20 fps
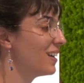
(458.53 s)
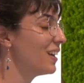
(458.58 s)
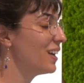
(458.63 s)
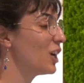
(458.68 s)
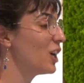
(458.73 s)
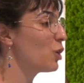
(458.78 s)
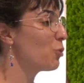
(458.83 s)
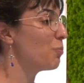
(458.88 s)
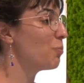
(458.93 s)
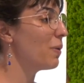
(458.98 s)

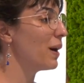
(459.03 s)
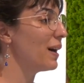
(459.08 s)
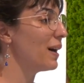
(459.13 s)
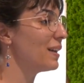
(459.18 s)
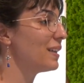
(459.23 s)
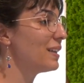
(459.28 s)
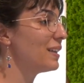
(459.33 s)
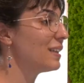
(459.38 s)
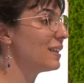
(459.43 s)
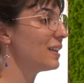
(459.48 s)

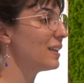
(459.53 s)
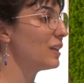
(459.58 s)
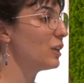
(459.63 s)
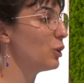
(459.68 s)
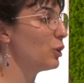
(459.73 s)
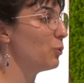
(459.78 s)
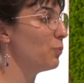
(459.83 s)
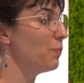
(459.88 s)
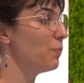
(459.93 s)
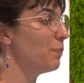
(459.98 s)
but
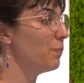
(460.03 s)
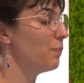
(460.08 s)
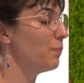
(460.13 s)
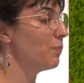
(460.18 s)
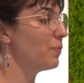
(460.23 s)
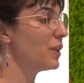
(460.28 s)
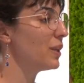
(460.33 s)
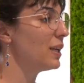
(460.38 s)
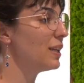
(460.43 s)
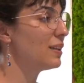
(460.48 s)

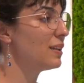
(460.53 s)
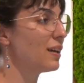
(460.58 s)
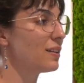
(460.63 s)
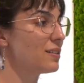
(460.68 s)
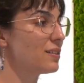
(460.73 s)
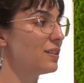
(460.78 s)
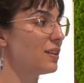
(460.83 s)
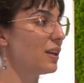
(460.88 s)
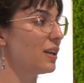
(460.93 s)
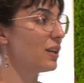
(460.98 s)
it
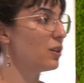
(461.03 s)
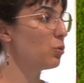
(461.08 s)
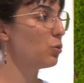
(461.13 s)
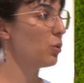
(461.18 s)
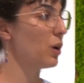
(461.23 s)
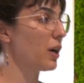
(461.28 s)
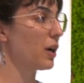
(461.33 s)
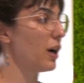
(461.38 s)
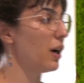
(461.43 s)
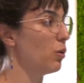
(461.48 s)
doesn't take into
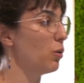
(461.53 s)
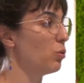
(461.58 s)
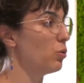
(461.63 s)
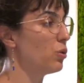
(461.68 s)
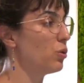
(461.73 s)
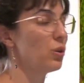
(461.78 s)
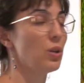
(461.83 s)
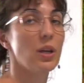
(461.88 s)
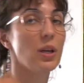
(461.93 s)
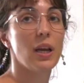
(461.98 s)
account
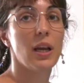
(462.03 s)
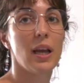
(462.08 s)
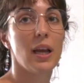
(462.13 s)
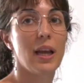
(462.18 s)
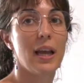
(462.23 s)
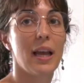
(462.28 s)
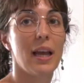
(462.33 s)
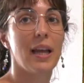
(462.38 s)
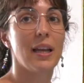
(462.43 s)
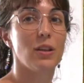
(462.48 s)

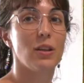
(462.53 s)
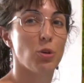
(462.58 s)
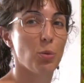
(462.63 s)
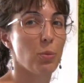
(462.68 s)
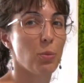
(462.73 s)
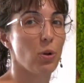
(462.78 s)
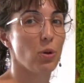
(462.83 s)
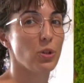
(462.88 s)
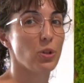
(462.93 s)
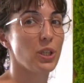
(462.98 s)
any
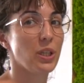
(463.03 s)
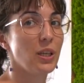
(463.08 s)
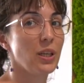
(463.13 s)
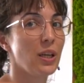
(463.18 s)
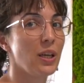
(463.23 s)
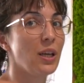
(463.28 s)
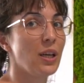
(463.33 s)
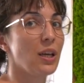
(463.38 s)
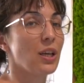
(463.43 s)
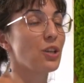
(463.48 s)
topology,
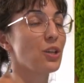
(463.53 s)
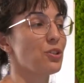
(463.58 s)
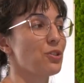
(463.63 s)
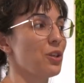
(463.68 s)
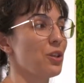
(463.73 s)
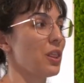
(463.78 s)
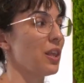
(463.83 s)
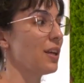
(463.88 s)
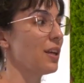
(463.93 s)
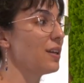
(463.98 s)
because the
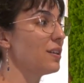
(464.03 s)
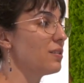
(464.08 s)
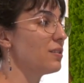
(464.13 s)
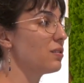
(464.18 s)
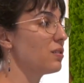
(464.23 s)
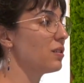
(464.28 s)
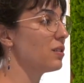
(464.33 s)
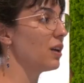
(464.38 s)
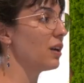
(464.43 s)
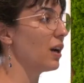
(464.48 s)
thing
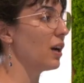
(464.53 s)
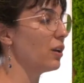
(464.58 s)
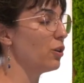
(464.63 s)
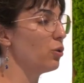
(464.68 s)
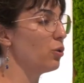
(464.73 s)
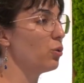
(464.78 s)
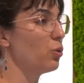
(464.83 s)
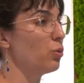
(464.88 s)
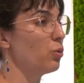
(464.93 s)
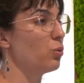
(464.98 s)
is,
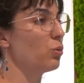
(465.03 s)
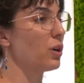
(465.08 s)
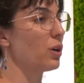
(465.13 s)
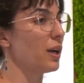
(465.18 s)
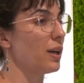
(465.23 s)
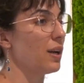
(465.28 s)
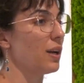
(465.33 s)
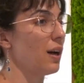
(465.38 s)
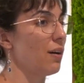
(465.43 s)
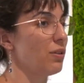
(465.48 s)
you
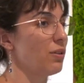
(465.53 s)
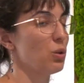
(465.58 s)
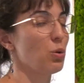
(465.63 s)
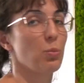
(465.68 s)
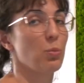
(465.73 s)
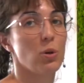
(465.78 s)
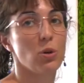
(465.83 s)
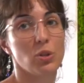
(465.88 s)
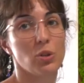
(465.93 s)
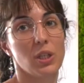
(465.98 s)
can have a
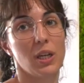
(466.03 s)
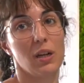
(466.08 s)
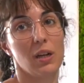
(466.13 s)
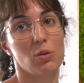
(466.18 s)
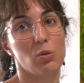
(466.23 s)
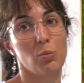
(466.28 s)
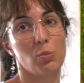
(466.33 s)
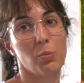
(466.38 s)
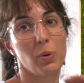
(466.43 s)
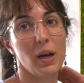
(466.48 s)
topological
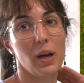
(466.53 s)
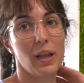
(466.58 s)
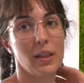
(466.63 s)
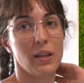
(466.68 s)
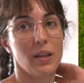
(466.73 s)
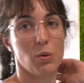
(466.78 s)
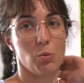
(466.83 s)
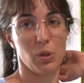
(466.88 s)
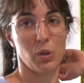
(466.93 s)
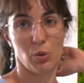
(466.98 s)
group, and
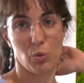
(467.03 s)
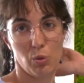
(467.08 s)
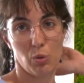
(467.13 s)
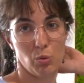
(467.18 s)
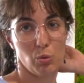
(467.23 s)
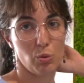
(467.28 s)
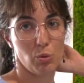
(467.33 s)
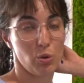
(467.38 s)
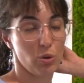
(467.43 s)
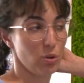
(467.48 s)
then what do?
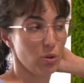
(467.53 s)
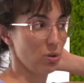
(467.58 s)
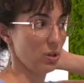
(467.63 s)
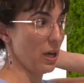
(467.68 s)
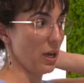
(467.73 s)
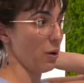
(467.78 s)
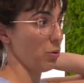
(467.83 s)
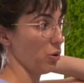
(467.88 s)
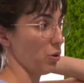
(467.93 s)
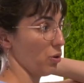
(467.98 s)

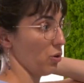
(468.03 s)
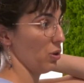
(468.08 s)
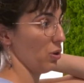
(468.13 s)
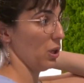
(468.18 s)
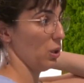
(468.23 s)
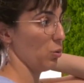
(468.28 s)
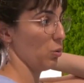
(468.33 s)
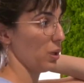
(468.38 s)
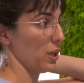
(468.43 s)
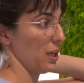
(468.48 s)
Now you're only
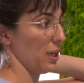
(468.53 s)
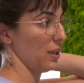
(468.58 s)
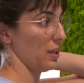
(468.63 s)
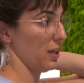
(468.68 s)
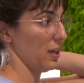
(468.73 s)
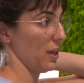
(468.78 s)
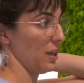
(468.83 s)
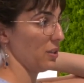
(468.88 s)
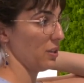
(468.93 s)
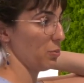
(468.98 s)
looking at the
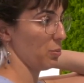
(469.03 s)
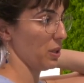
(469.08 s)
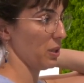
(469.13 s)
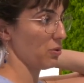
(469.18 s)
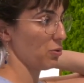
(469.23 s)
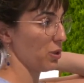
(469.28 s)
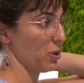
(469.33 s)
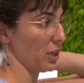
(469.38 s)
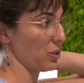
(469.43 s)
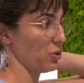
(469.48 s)
algebraic
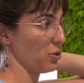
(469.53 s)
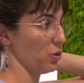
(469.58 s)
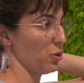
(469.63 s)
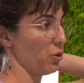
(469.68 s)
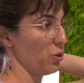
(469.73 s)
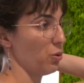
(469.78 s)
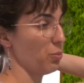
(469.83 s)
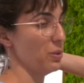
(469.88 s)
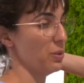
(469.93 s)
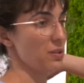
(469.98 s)
structure,
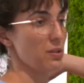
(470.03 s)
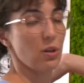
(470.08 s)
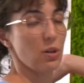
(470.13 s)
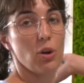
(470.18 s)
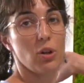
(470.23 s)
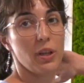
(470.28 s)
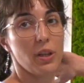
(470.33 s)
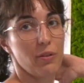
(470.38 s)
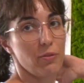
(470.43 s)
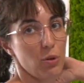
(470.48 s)
you're missing all
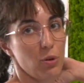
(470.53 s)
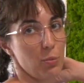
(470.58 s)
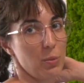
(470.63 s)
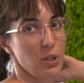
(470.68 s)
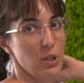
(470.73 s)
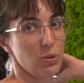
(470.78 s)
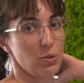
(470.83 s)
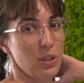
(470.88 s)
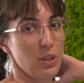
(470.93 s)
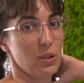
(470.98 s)
the
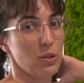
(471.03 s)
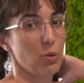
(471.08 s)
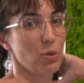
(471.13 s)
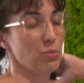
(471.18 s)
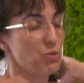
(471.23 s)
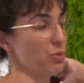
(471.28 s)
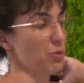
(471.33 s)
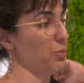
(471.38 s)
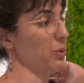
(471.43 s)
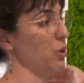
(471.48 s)
information that comes
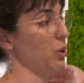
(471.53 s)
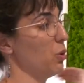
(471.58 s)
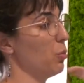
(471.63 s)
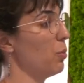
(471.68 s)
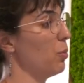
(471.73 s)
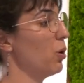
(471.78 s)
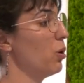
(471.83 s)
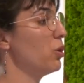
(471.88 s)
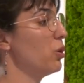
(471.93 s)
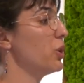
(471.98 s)
from the
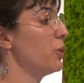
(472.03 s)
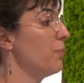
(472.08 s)
topology.